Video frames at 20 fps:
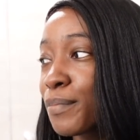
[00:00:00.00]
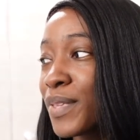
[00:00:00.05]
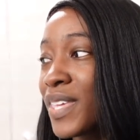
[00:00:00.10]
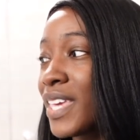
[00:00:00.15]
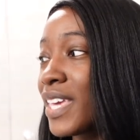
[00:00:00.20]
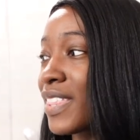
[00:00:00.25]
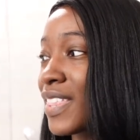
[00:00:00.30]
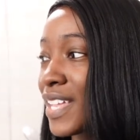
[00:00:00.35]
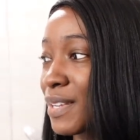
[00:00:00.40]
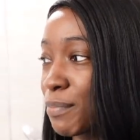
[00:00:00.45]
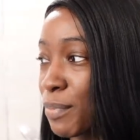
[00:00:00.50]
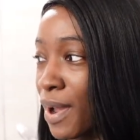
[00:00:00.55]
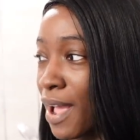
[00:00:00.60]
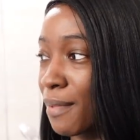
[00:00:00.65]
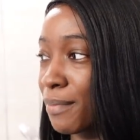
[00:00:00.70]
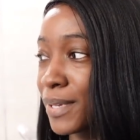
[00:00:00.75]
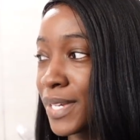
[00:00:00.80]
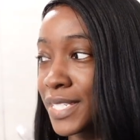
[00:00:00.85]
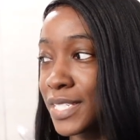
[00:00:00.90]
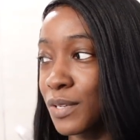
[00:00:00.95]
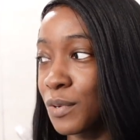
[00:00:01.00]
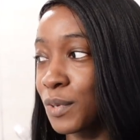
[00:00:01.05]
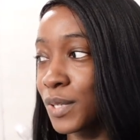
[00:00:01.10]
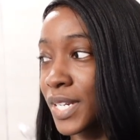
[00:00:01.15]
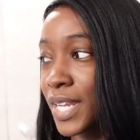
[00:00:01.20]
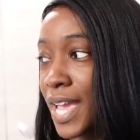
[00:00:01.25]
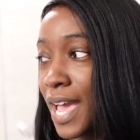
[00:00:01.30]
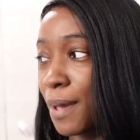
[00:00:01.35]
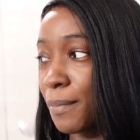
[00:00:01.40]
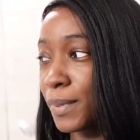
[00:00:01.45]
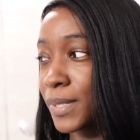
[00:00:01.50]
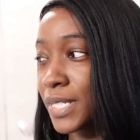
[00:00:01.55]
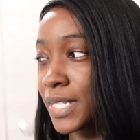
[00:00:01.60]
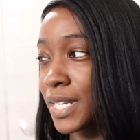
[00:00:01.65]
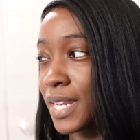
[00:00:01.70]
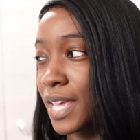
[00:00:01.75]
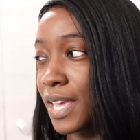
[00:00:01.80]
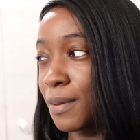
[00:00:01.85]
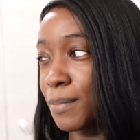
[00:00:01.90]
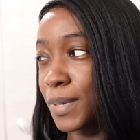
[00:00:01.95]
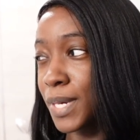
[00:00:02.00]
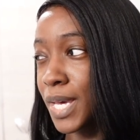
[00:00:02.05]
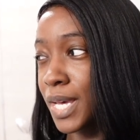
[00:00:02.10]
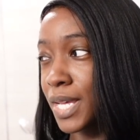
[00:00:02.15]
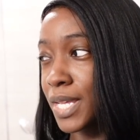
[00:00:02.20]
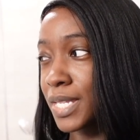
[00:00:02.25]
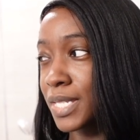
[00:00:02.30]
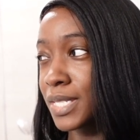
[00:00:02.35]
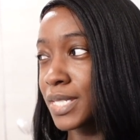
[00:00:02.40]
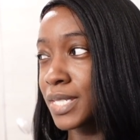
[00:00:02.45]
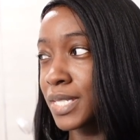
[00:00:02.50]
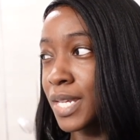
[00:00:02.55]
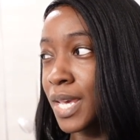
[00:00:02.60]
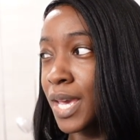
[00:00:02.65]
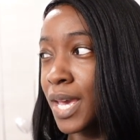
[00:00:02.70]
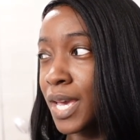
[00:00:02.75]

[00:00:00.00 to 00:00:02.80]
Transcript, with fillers: yeah, that probably isn't going to happen today because